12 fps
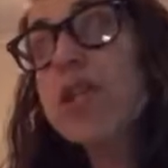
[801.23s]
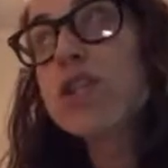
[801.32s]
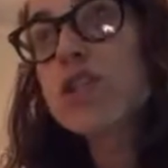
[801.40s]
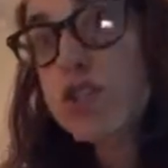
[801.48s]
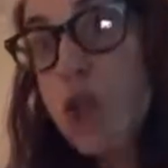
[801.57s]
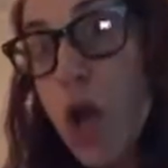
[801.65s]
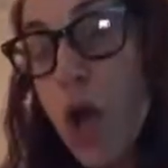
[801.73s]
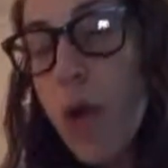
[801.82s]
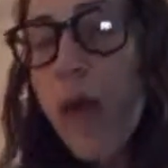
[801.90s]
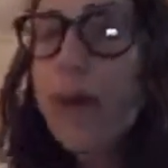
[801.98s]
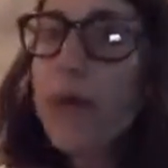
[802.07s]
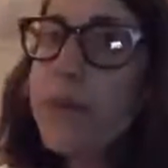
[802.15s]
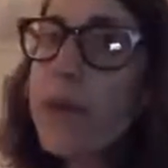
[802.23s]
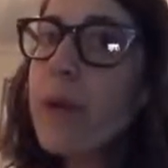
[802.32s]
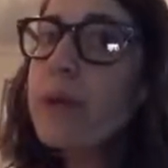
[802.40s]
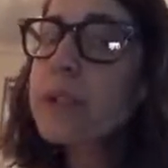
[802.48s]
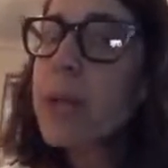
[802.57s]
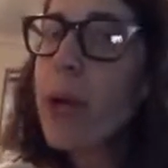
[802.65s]
So I hope that
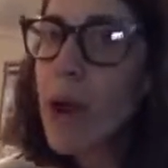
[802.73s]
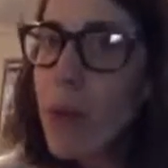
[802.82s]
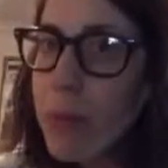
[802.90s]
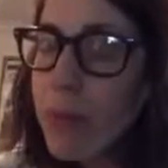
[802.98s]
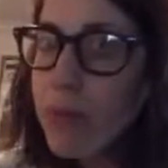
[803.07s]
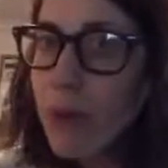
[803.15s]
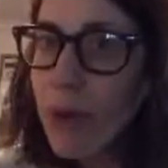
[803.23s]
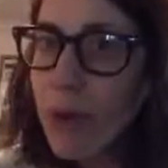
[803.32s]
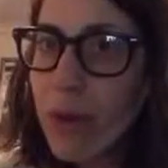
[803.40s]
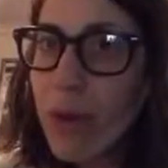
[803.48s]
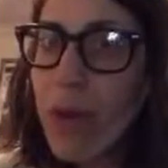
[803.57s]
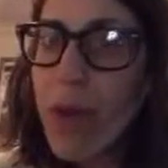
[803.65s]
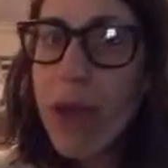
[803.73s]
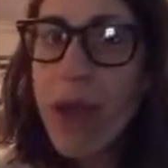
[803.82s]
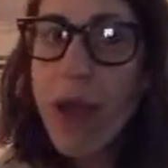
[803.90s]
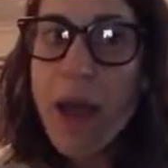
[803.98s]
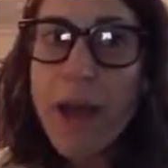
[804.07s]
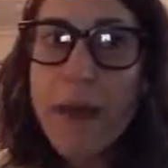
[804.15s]
was helpful.
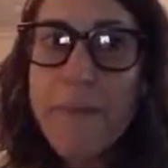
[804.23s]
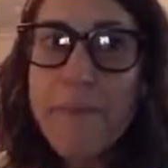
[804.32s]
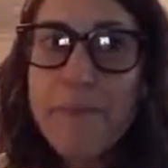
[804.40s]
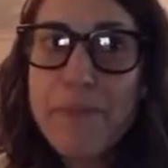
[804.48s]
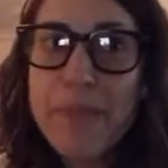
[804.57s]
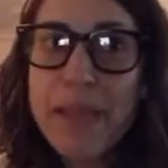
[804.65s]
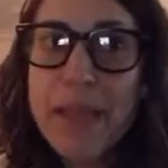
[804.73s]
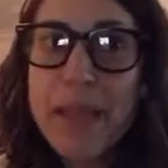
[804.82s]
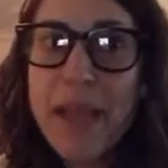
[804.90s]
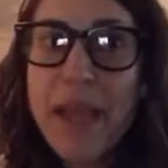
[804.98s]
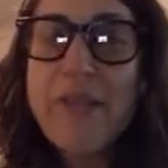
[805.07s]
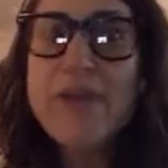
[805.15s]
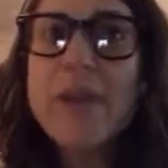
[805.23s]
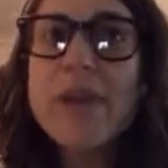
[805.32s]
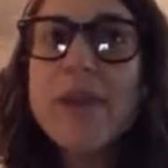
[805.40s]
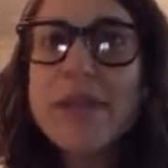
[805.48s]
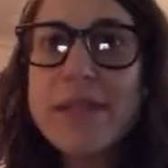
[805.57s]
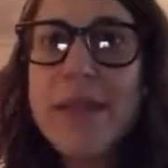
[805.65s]
A
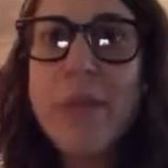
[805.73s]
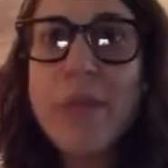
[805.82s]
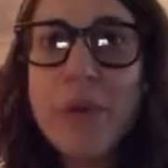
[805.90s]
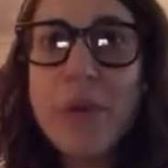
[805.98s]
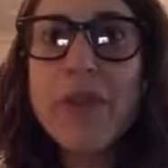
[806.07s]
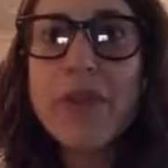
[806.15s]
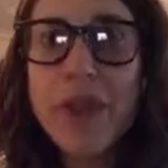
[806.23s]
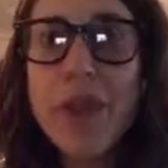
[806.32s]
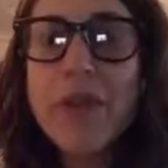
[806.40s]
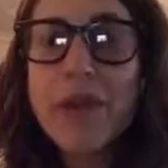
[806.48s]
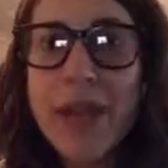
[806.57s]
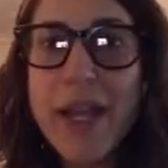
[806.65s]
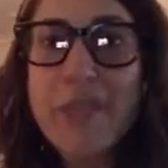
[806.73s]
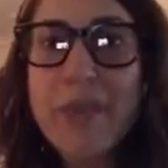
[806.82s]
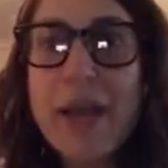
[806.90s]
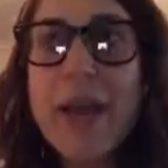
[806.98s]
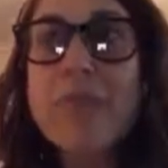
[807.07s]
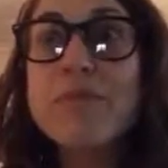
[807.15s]
very simple theory
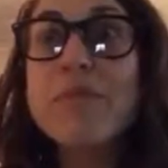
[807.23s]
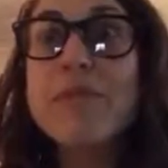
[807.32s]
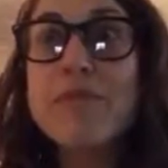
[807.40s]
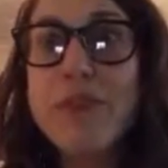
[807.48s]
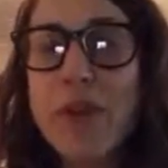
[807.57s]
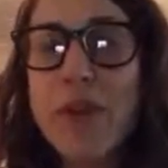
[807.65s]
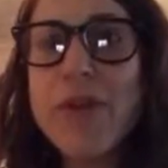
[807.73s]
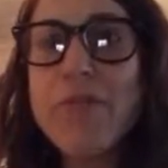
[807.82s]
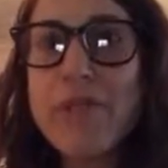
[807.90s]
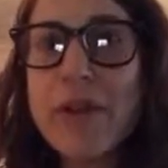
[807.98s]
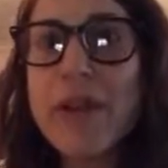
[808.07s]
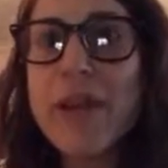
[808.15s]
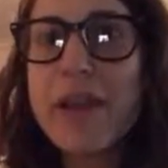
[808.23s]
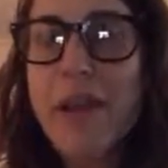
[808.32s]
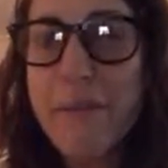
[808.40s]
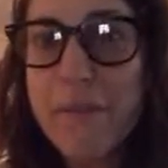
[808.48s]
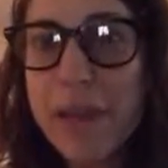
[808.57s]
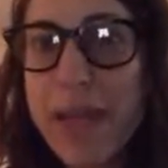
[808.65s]
becomes very, very
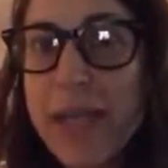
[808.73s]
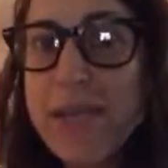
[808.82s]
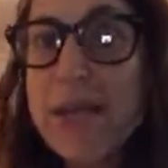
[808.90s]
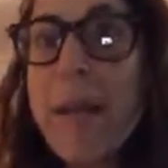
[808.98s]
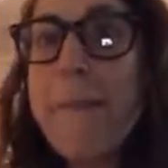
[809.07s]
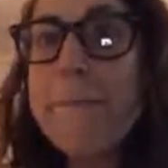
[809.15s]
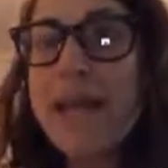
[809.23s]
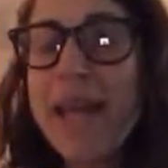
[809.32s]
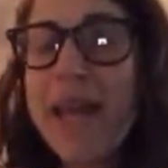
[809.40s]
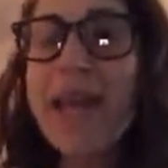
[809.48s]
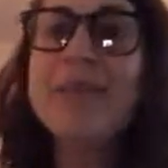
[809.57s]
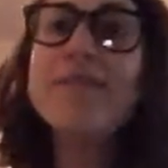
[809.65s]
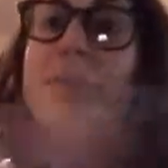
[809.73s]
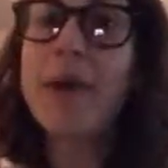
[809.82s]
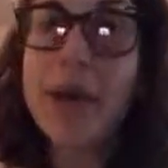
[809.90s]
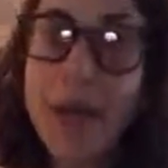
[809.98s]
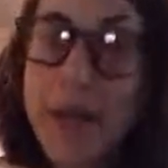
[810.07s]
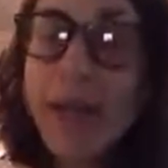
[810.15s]
complex. But as
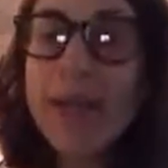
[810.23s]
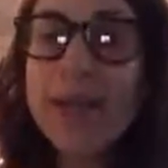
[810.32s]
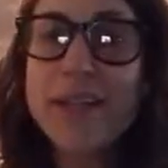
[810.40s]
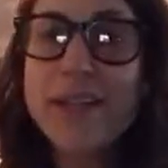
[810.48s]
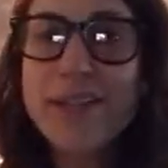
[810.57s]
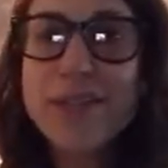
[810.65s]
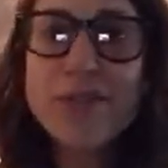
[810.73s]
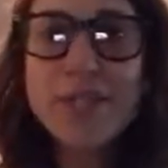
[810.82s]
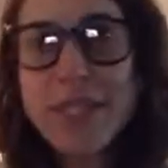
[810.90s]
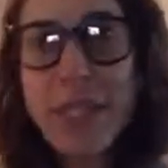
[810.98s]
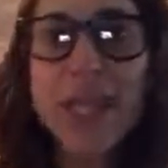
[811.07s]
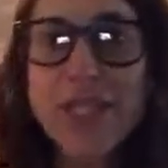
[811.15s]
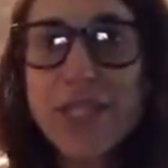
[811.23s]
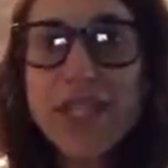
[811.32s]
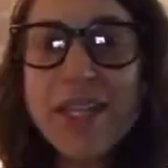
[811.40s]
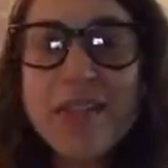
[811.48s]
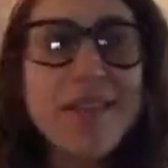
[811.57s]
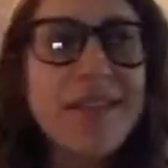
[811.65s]
my
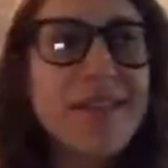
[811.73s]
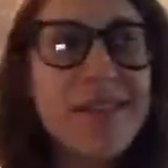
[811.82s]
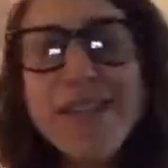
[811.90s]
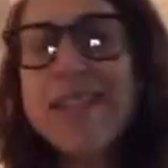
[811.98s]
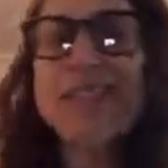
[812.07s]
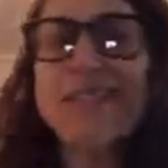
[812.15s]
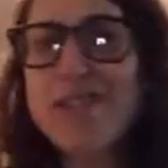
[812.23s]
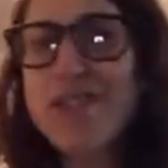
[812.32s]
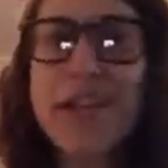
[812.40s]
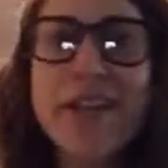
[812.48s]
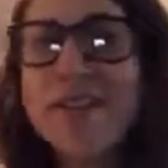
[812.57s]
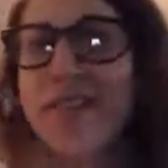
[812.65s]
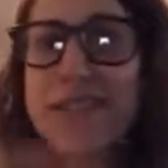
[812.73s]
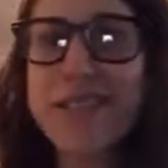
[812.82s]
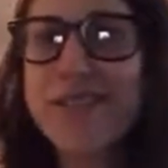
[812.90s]
thesis chair